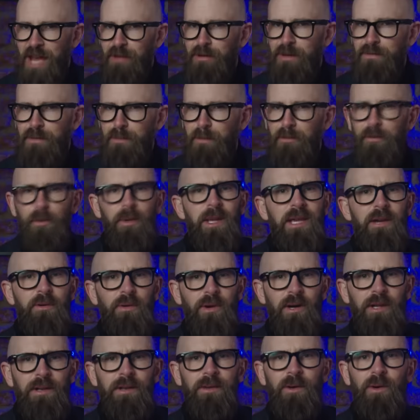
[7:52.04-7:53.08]
However, before we
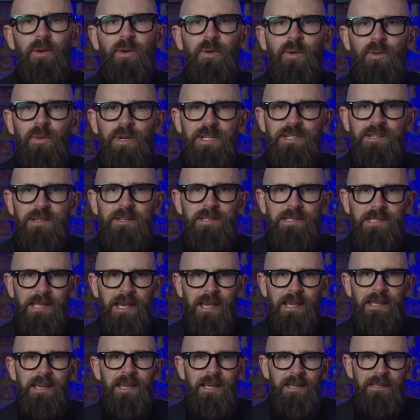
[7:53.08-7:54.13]
go on, we should
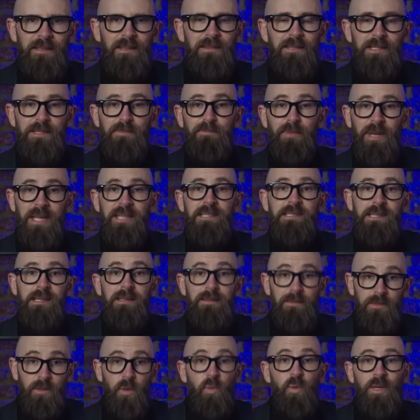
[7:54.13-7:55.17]
say that there's plenty
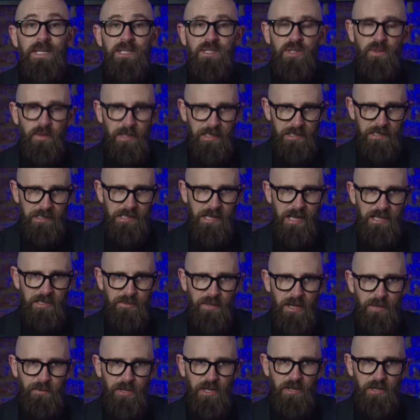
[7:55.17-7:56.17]
that we do understand about